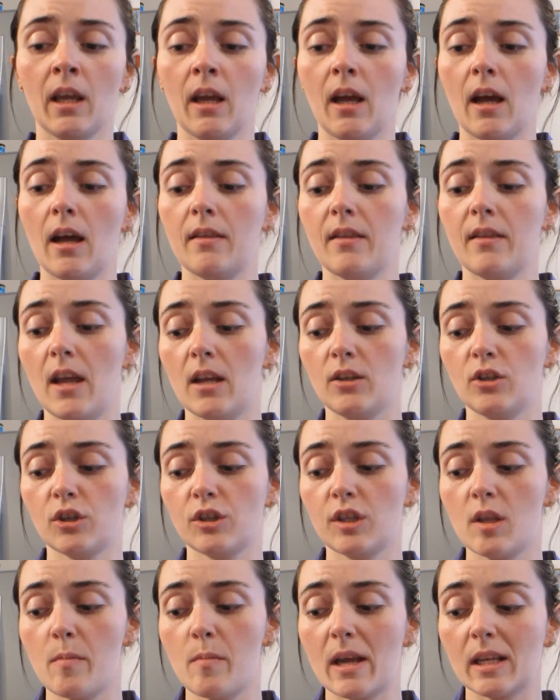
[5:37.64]
and they're
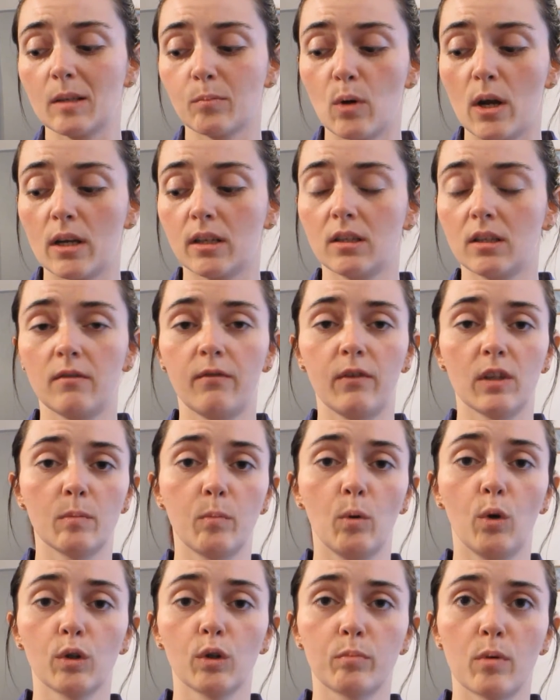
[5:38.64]
just the best brand for
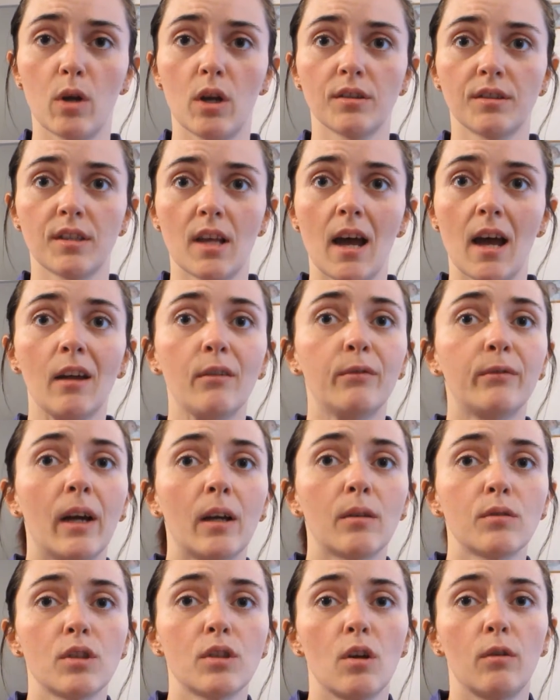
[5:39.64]
sports bras that I've
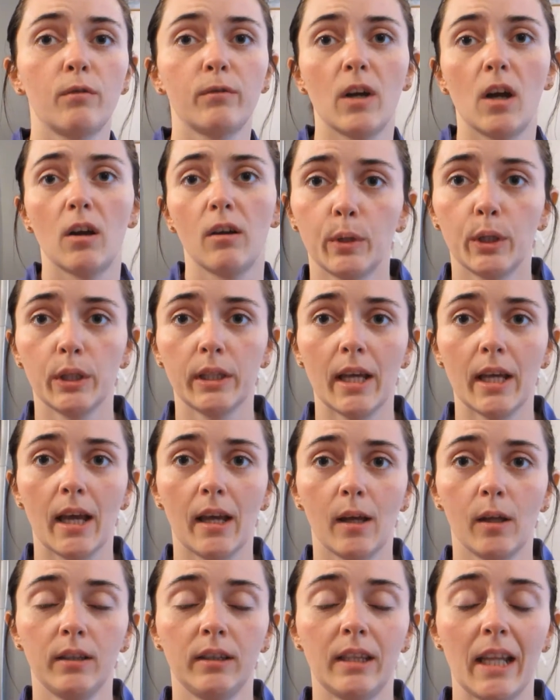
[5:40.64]
found so far. But yeah,
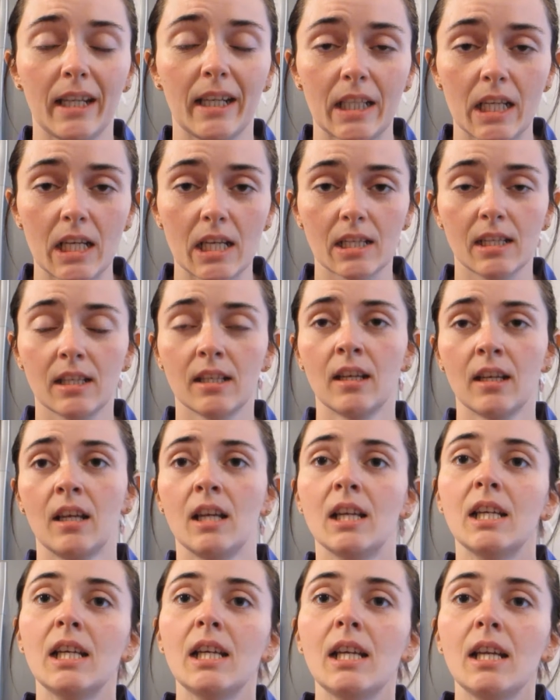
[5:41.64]
ladies,
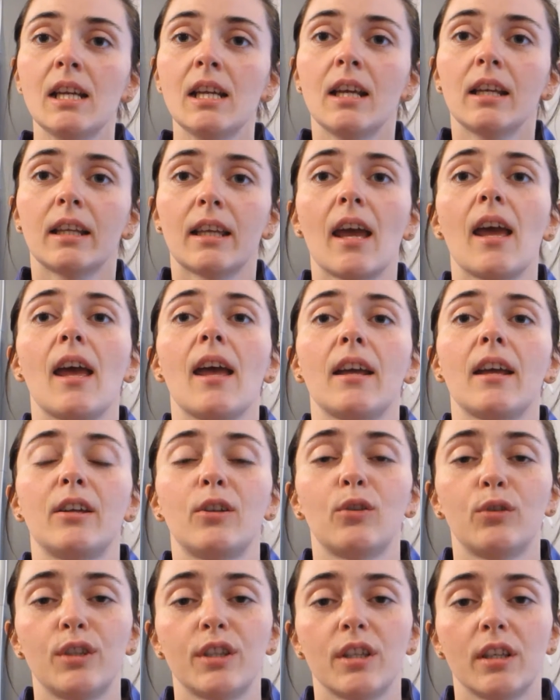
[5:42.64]
get a
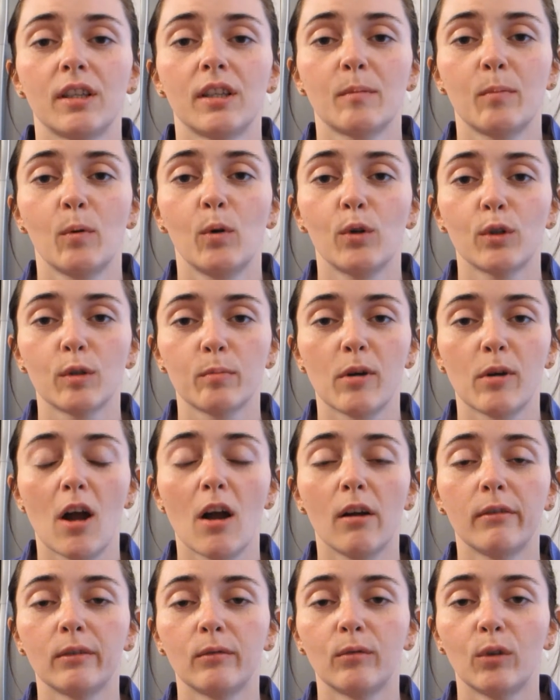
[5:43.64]
good sports
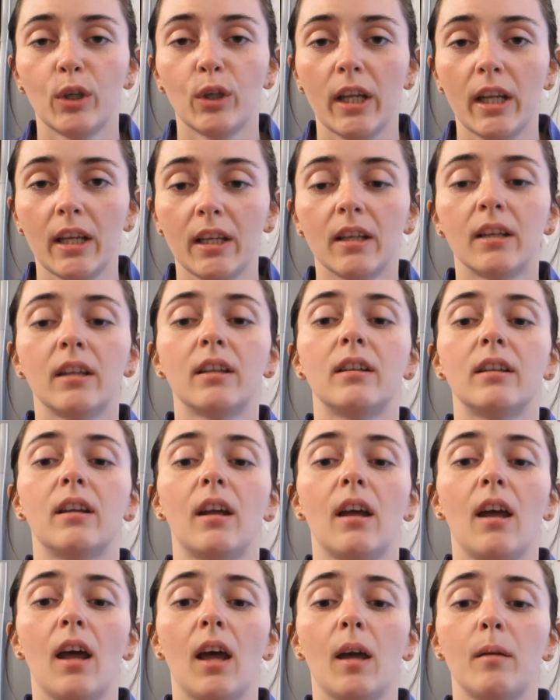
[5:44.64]
bra for running.
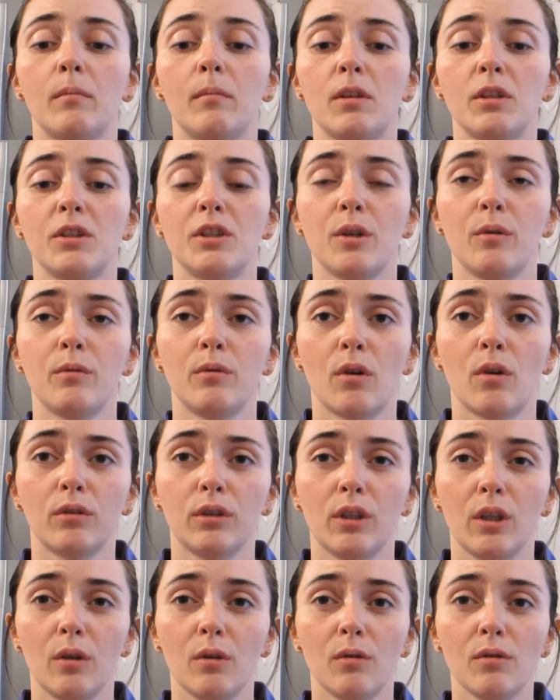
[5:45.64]
Do not
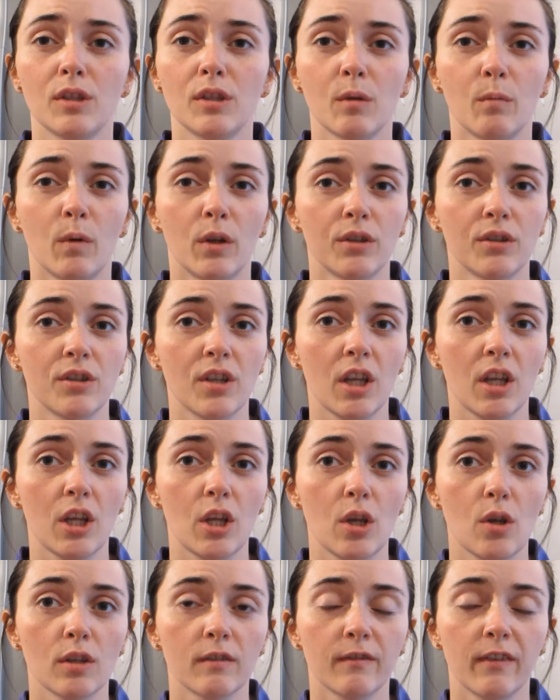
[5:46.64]
use the ones that
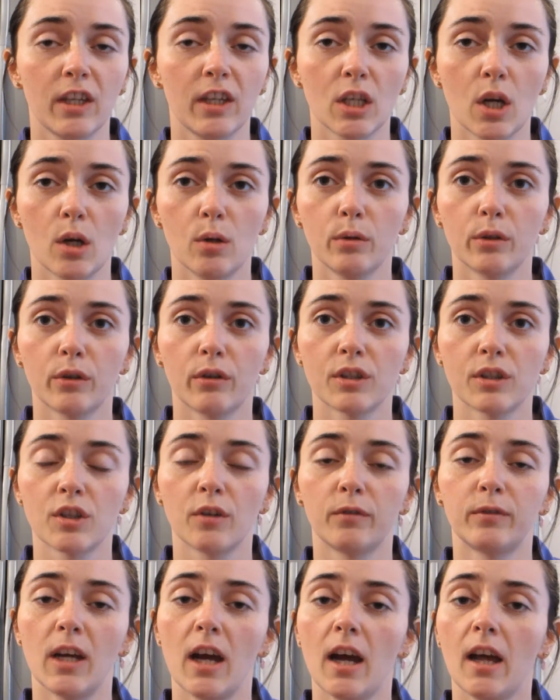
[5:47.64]
you use for yoga and
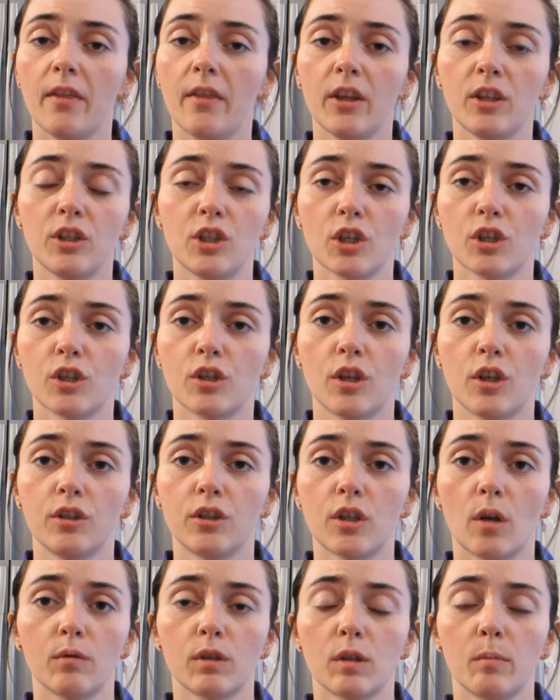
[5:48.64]
stuff like that. They just
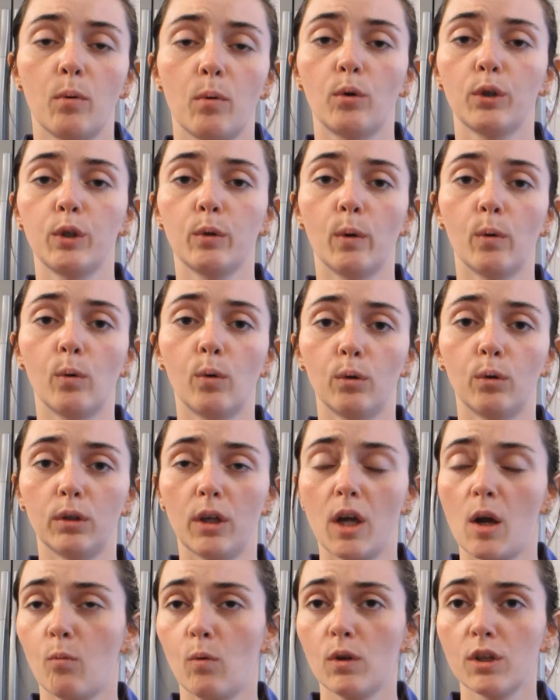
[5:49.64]
don't support you at all.
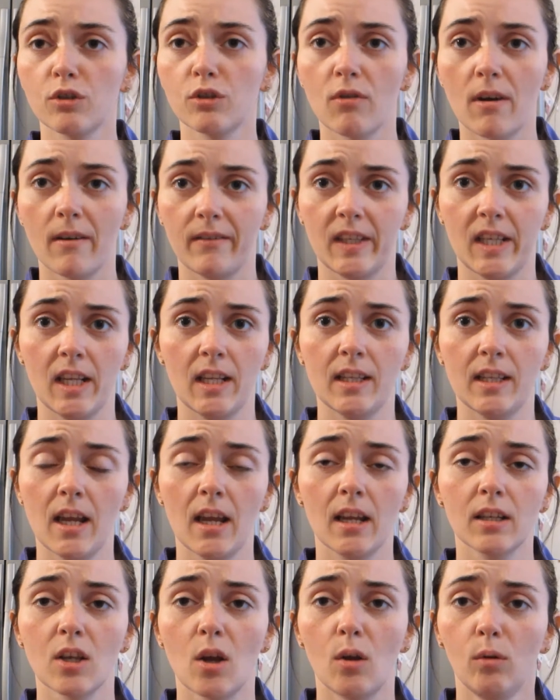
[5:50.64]
And once gravity
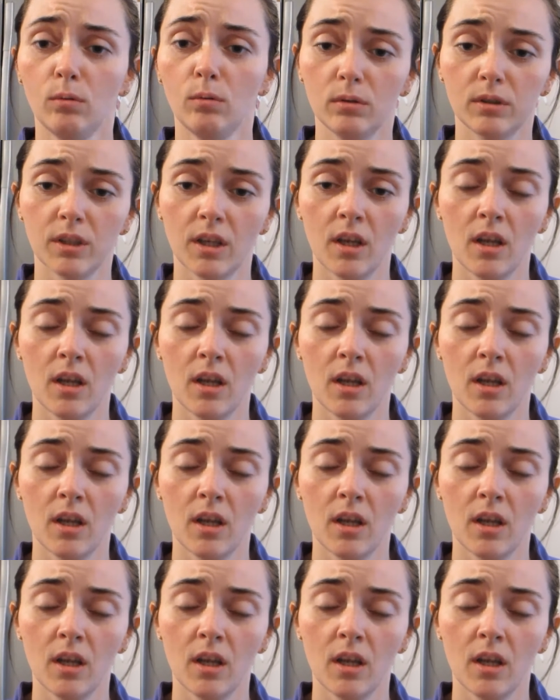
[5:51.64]
takes hold